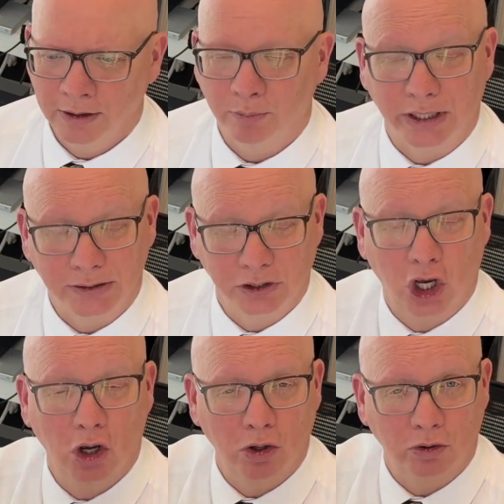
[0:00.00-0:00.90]
But his
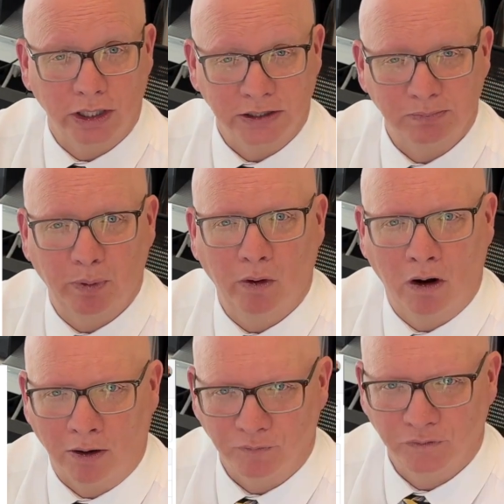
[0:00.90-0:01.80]
code is
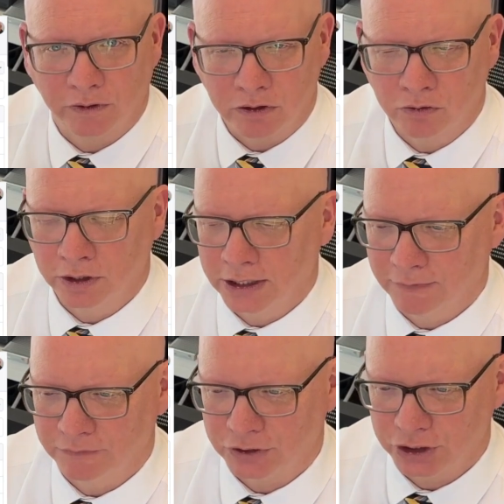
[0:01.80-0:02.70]
prompts that you can
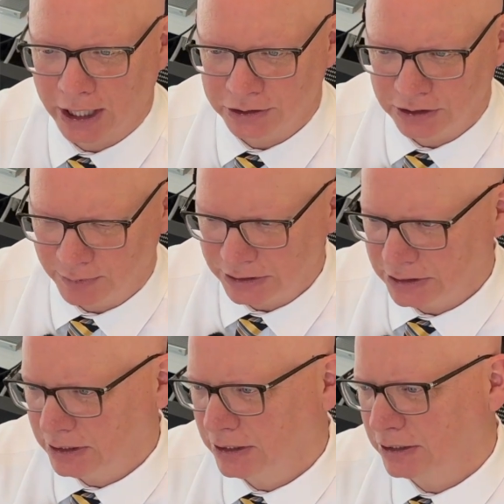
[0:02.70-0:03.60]
give to
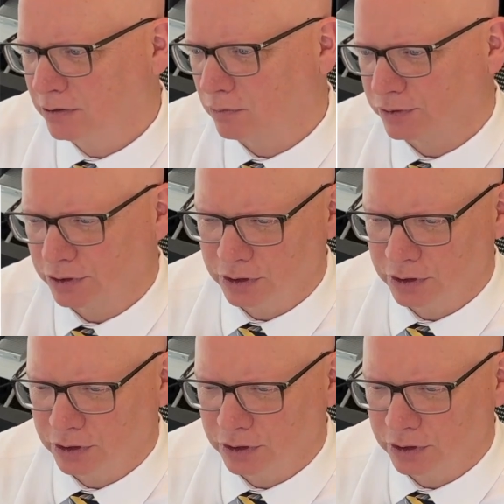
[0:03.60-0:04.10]
ChatGPT or to